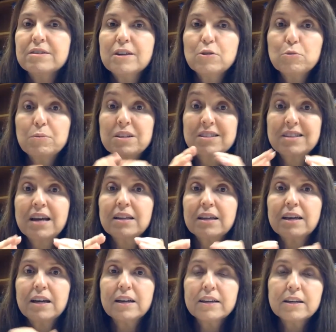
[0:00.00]
need to be
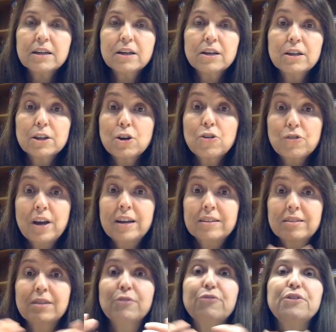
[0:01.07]
statically correct
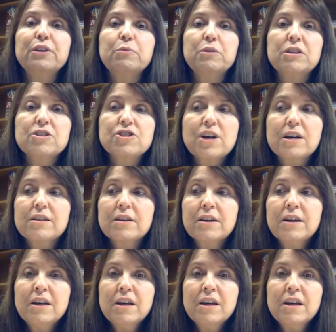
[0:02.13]
and fit with each other,